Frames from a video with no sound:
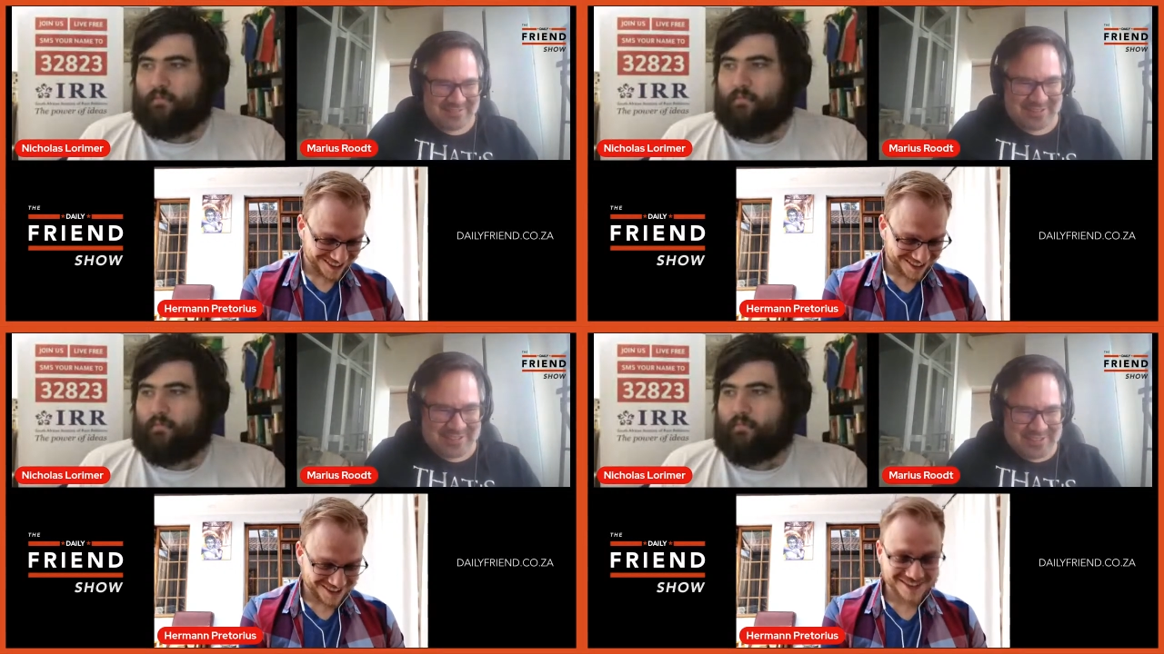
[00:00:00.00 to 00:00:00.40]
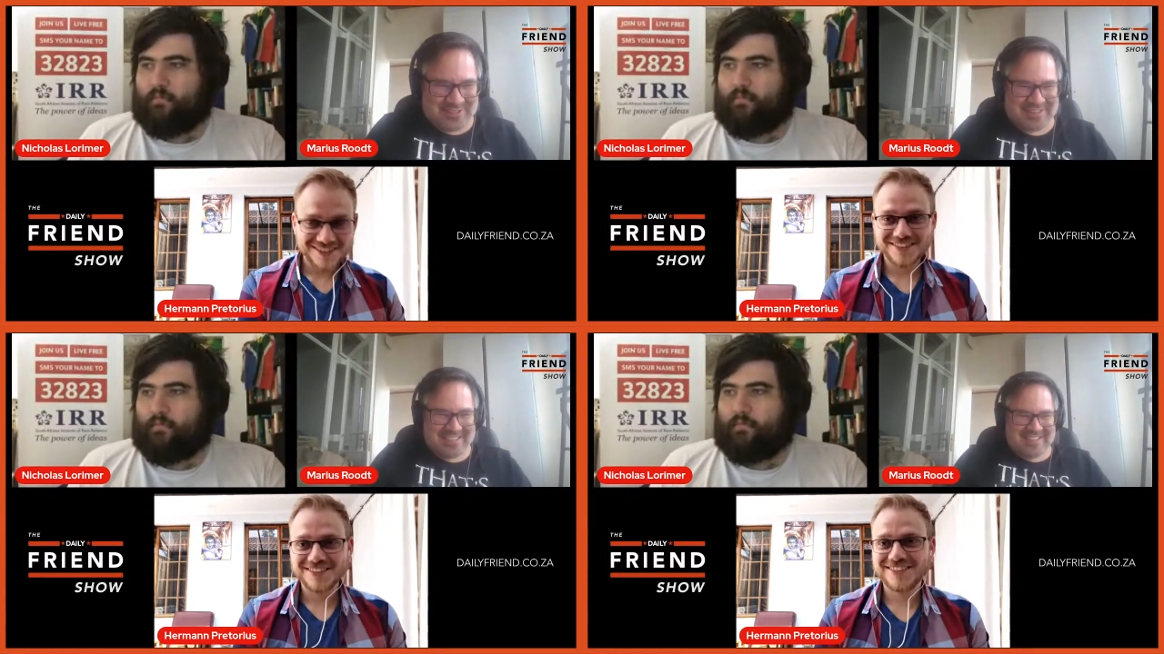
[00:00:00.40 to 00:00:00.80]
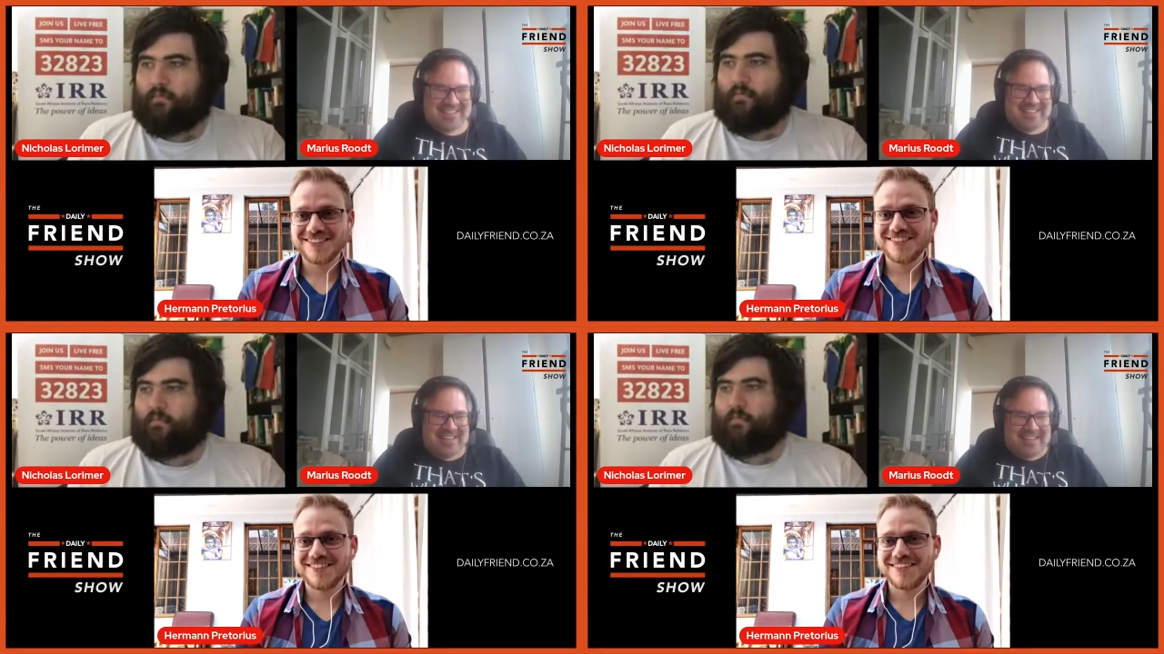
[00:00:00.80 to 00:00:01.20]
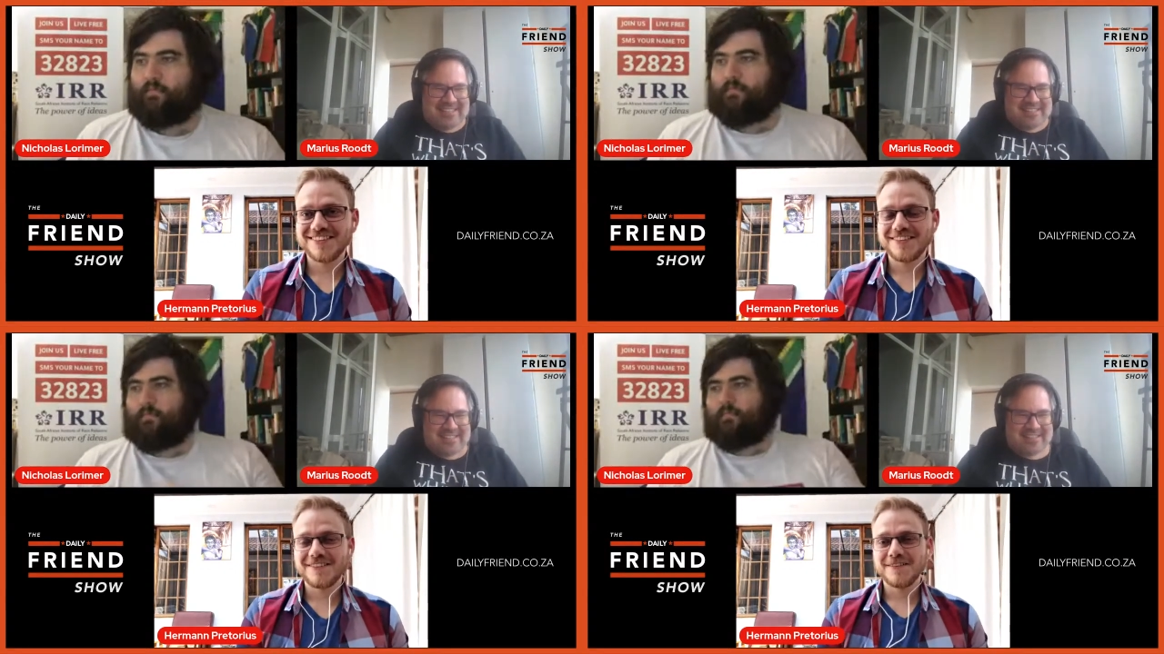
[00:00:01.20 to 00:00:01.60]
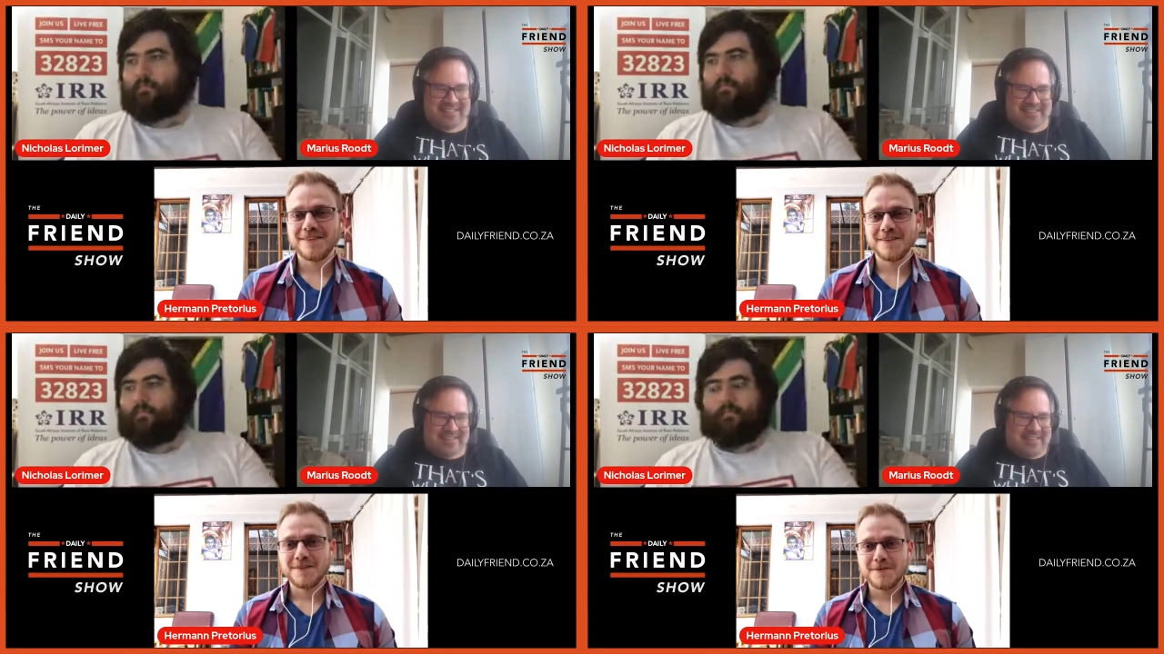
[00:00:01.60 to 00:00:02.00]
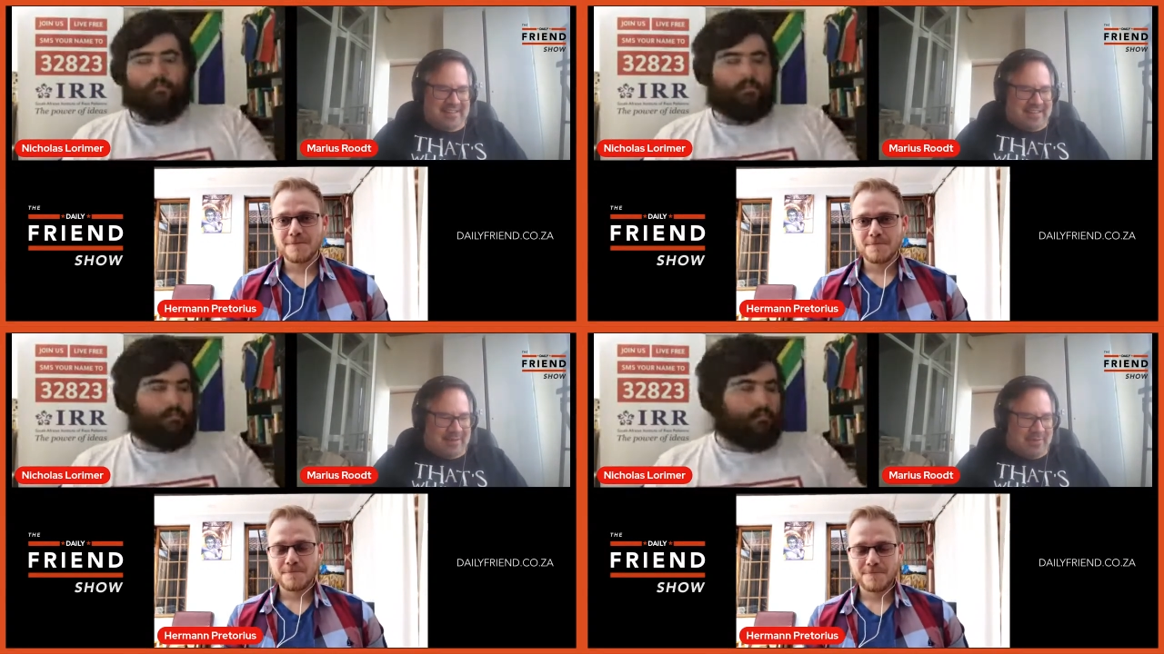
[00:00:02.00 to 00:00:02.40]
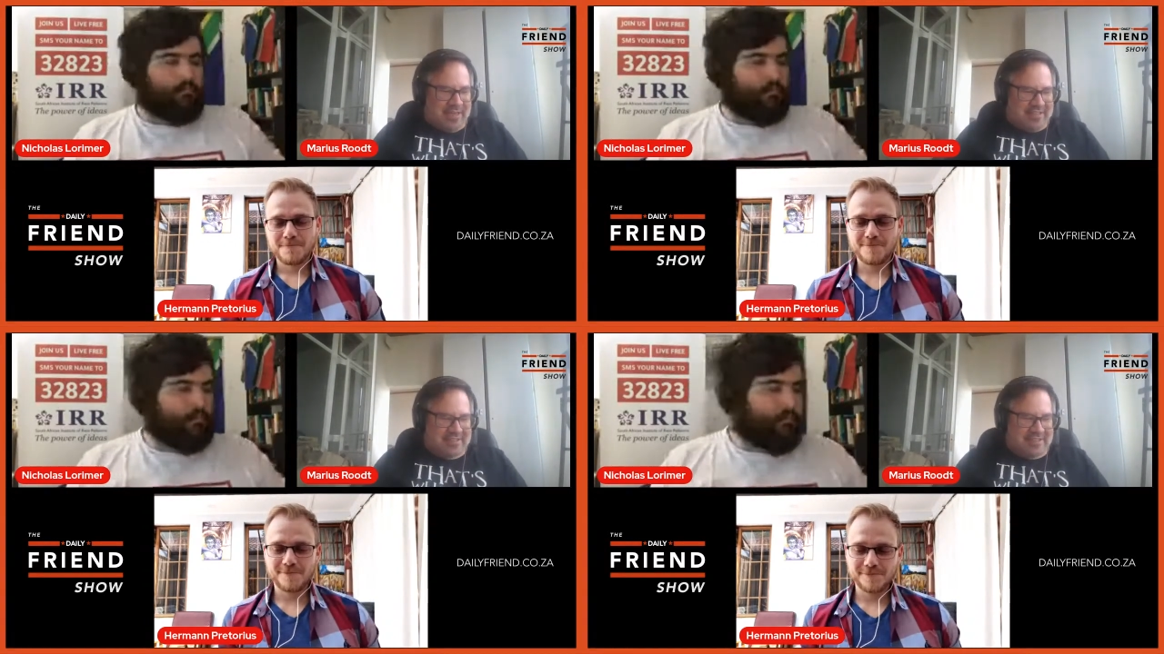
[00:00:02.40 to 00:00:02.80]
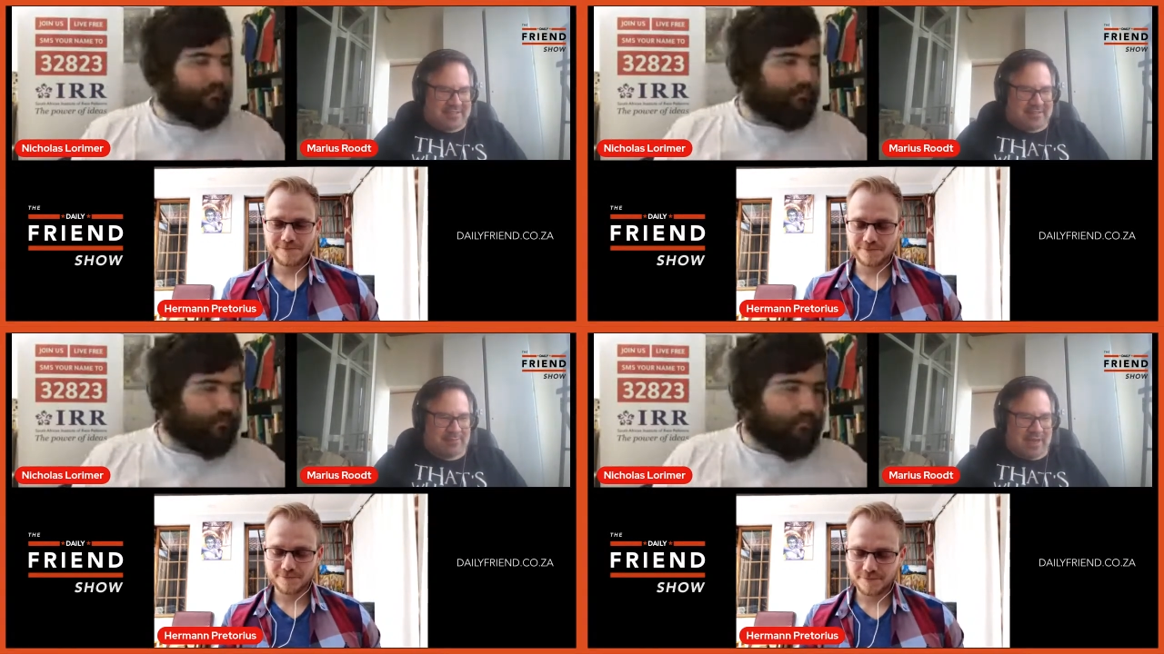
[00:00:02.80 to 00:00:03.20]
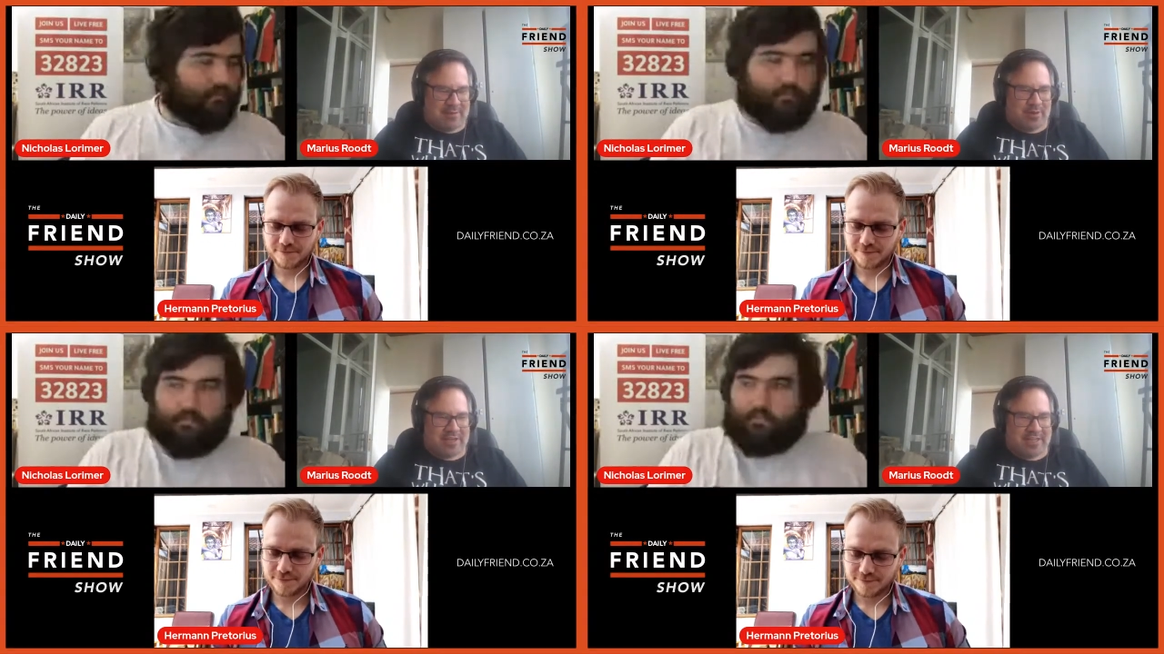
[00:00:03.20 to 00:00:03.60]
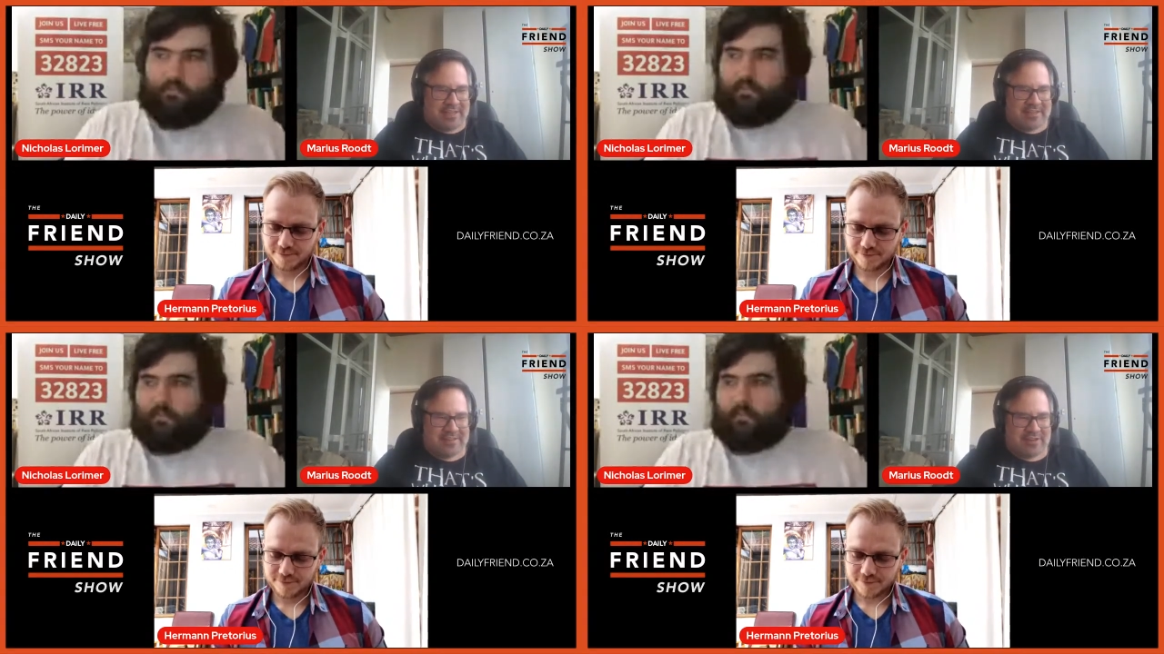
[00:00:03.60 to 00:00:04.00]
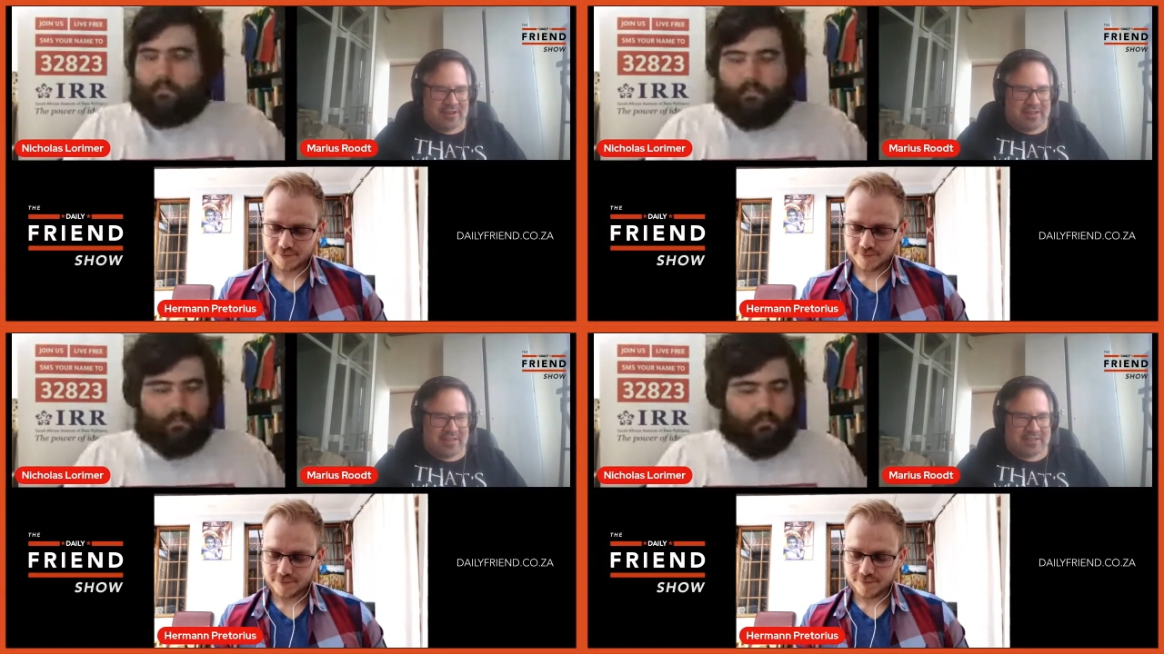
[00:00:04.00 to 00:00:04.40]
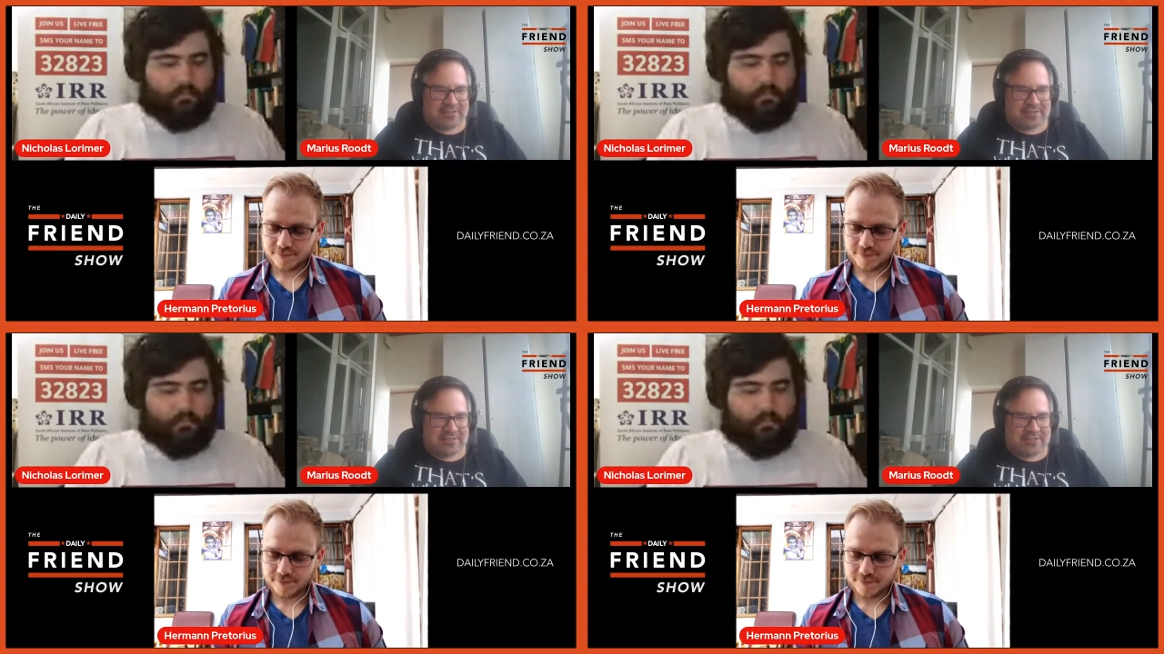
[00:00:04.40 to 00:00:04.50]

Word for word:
Speaker 1: I'm not sure. Yeah, it's. I mean, it's it's mind-boggling. You know, the